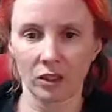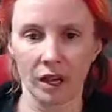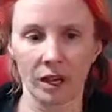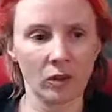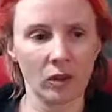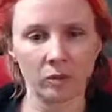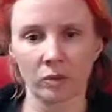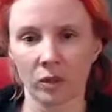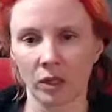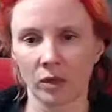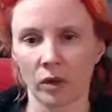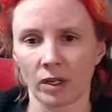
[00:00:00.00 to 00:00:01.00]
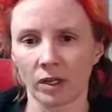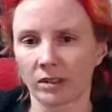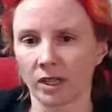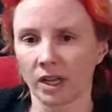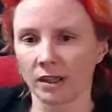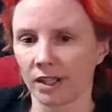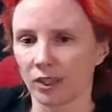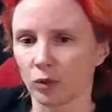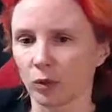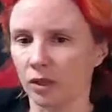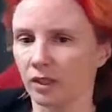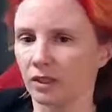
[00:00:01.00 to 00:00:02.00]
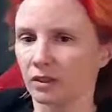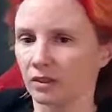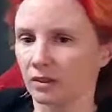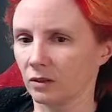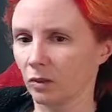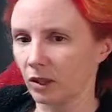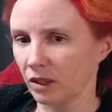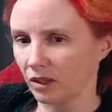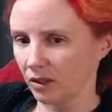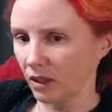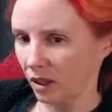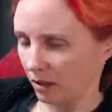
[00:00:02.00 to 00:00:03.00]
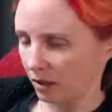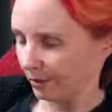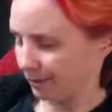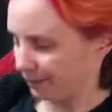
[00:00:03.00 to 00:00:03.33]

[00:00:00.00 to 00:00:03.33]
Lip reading: I hope 21 is not like 20, because 20 sucked.